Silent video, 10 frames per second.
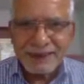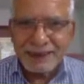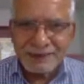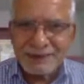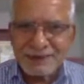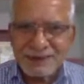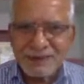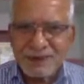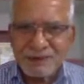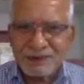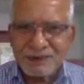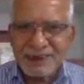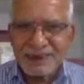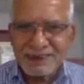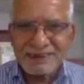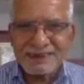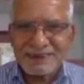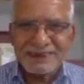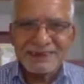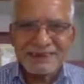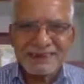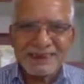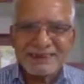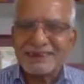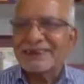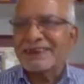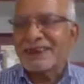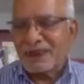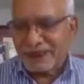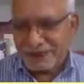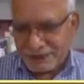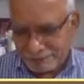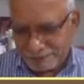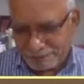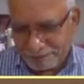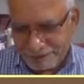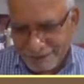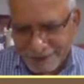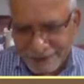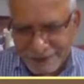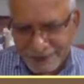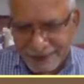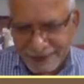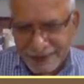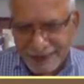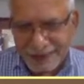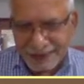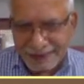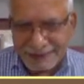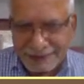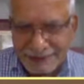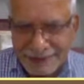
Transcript: and the School of Oriental Studies at Trinity College. And